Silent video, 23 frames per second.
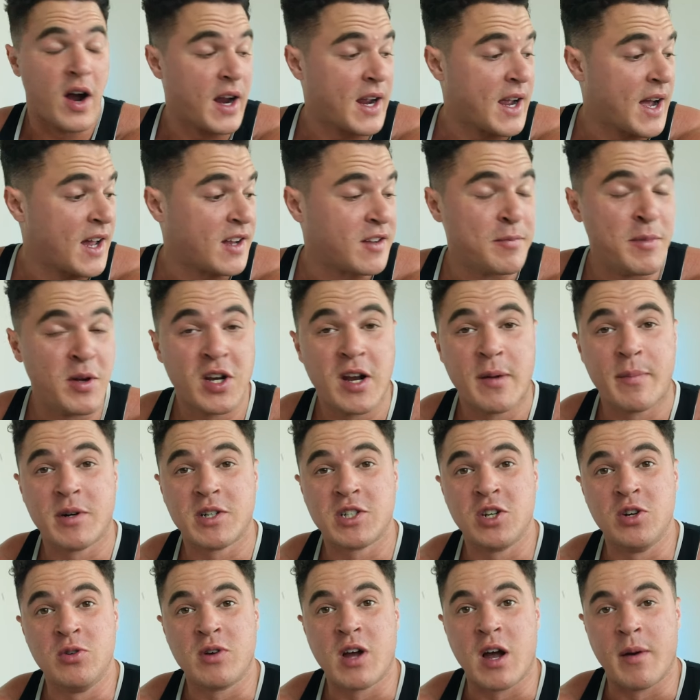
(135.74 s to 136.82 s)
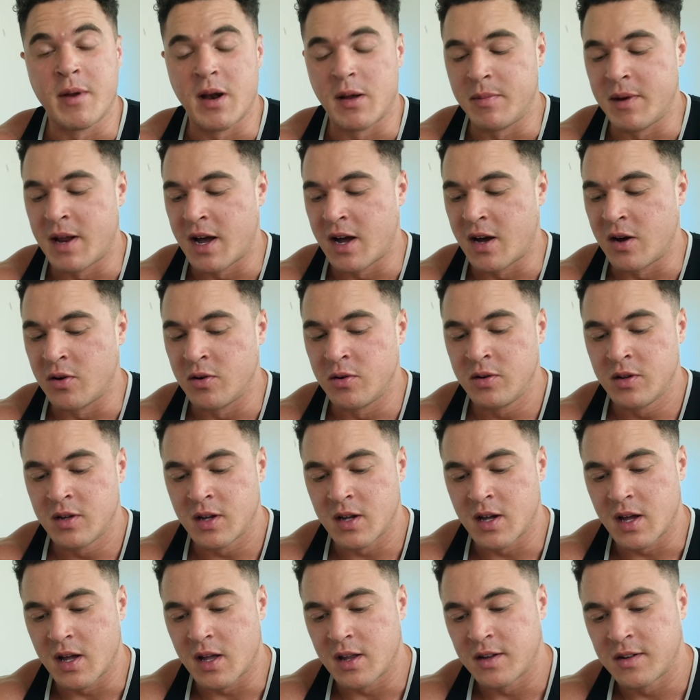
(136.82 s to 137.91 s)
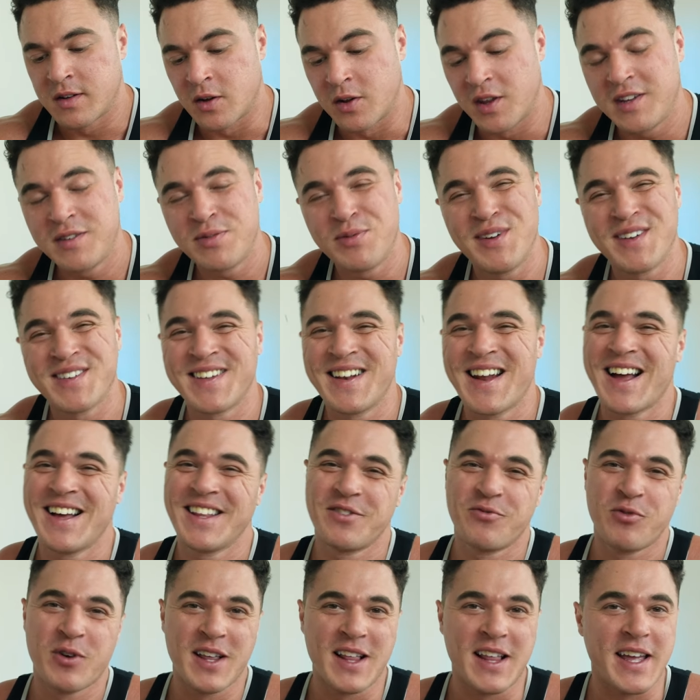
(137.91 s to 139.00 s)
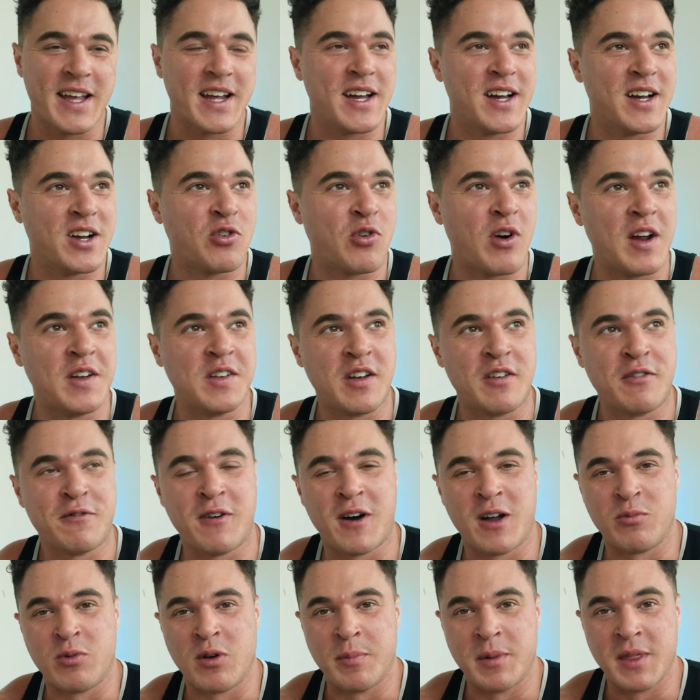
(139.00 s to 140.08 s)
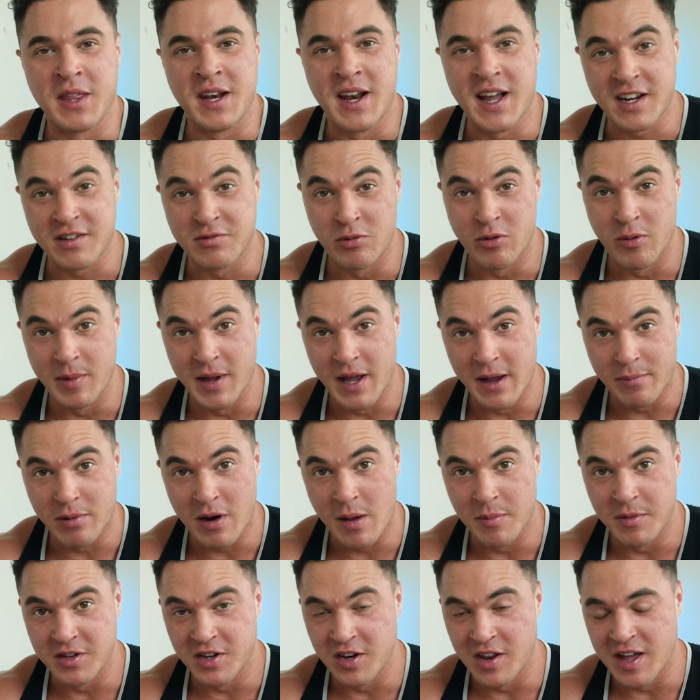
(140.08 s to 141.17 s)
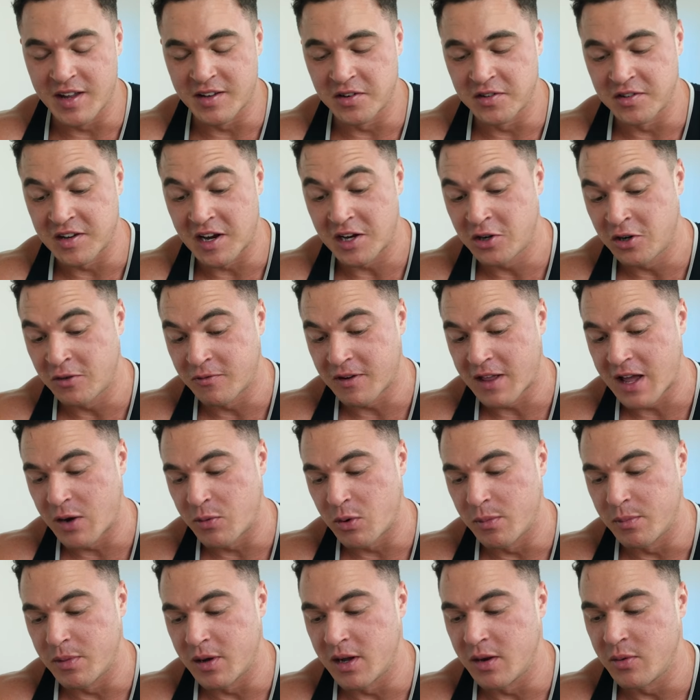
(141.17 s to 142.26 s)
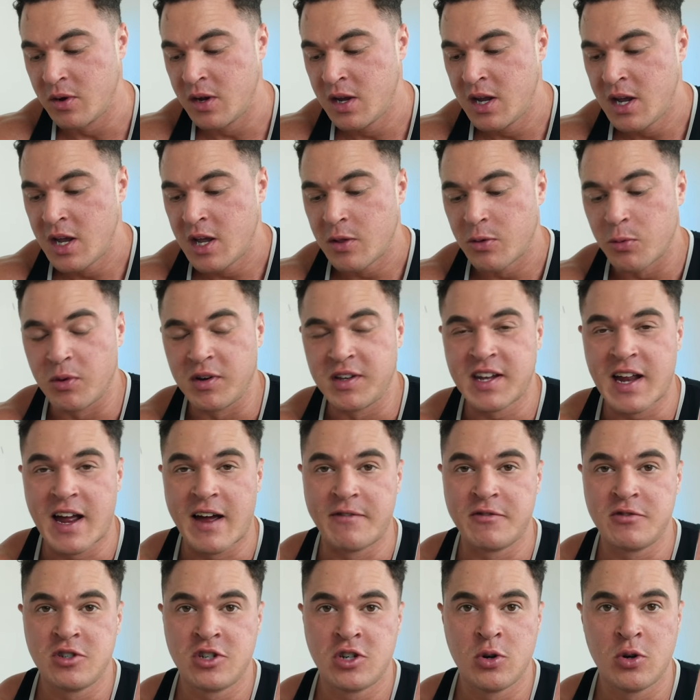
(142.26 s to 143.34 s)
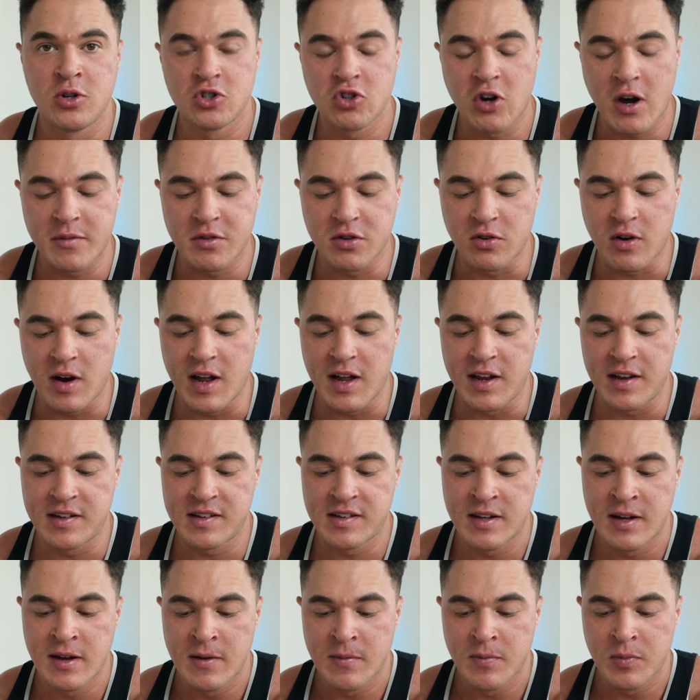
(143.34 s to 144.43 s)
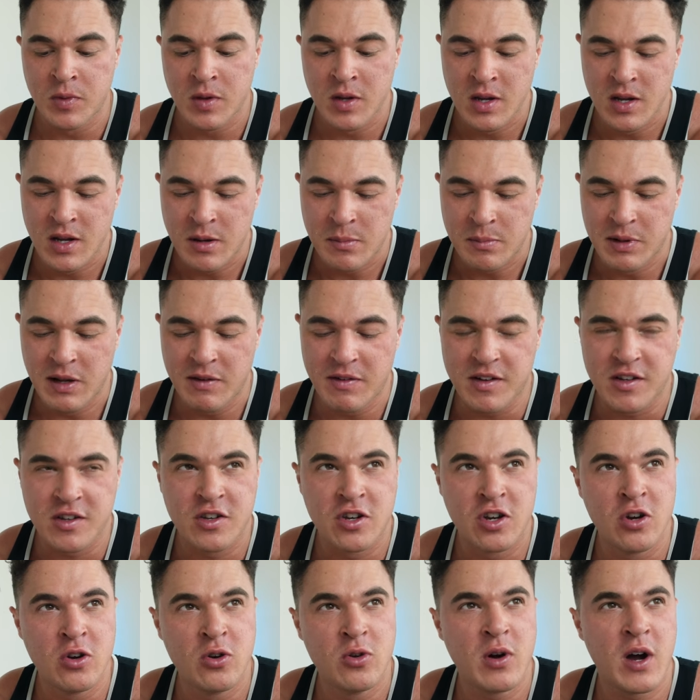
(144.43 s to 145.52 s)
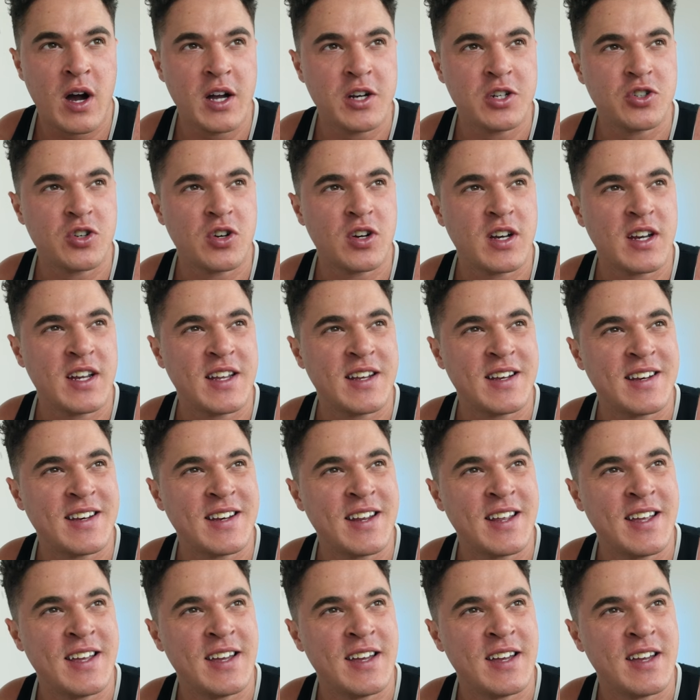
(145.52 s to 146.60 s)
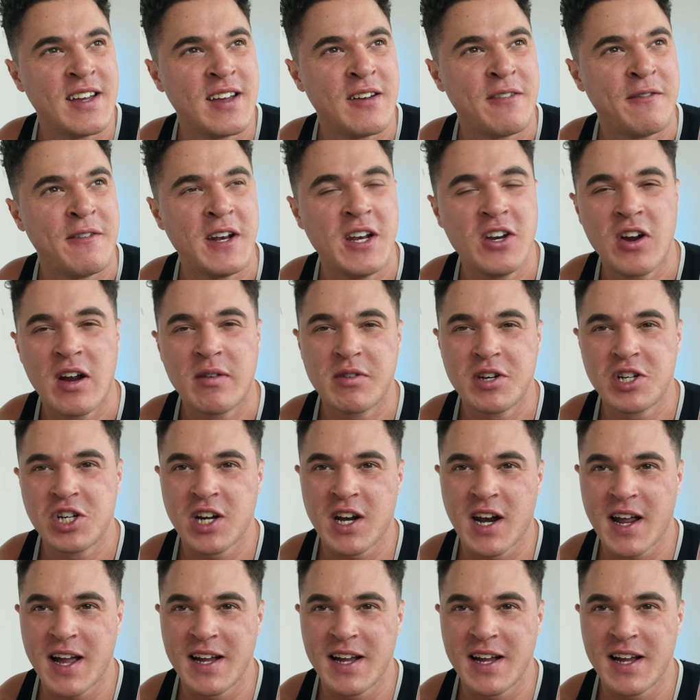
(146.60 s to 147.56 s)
All right, guys, meal number two coming up now. So this one's not really like a crazy fun one, but the next one will be, I promise you that. So stay tuned for that one. But we just have 200 grams of rice. I believe it's 250 grams of chicken.